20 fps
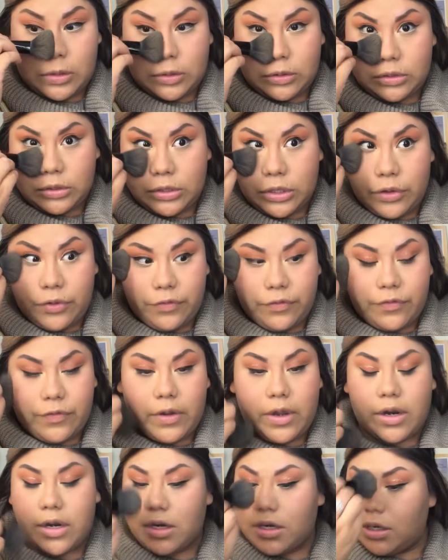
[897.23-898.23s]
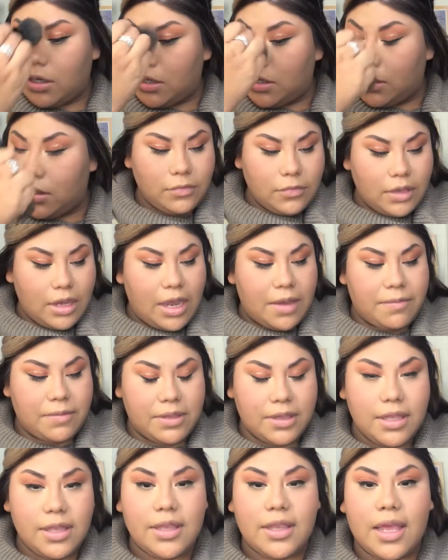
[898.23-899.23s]
So far, I
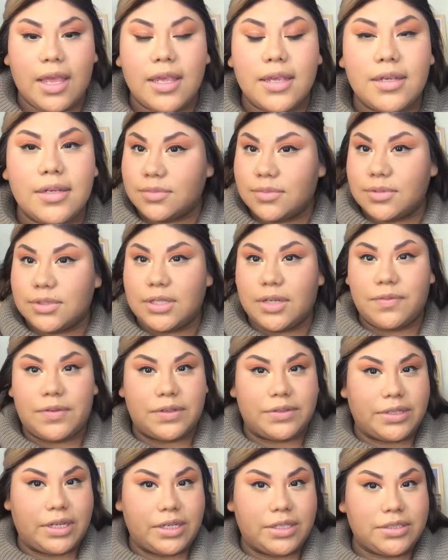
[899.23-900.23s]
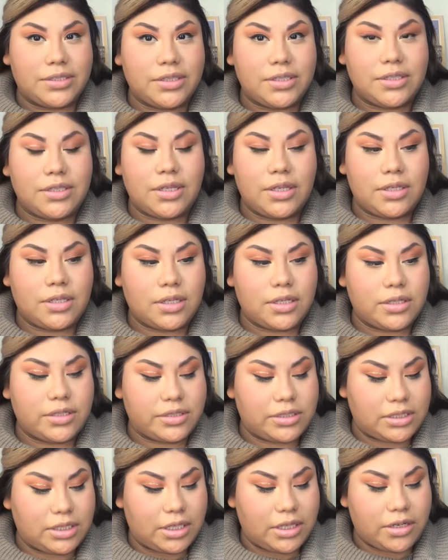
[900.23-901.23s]
really like the foundation and the
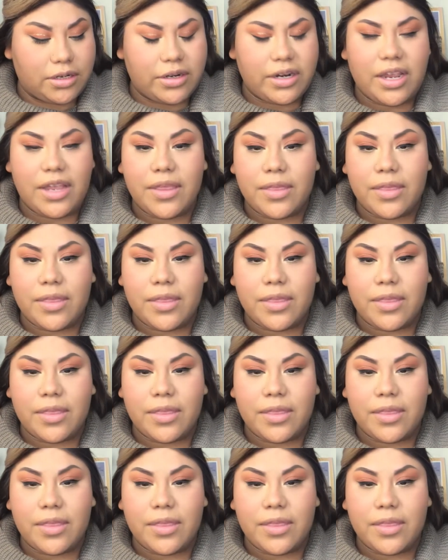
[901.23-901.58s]
concealer. I